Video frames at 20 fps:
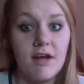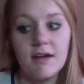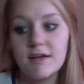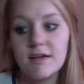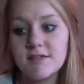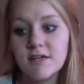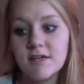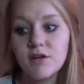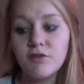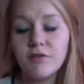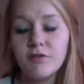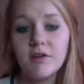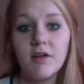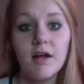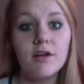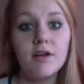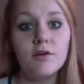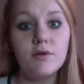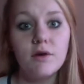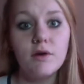Because I know for a
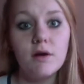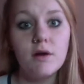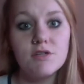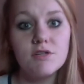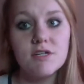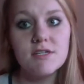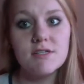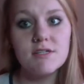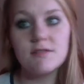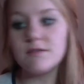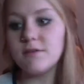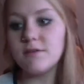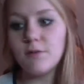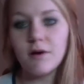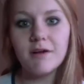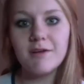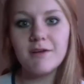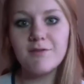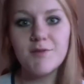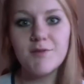lot of new coaches, you
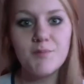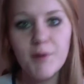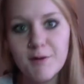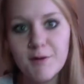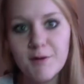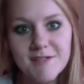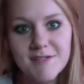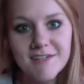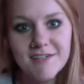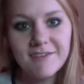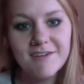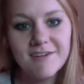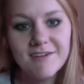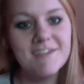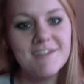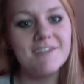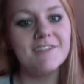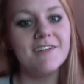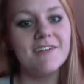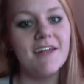aren't even posting every
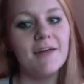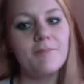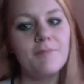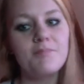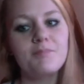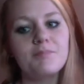single day.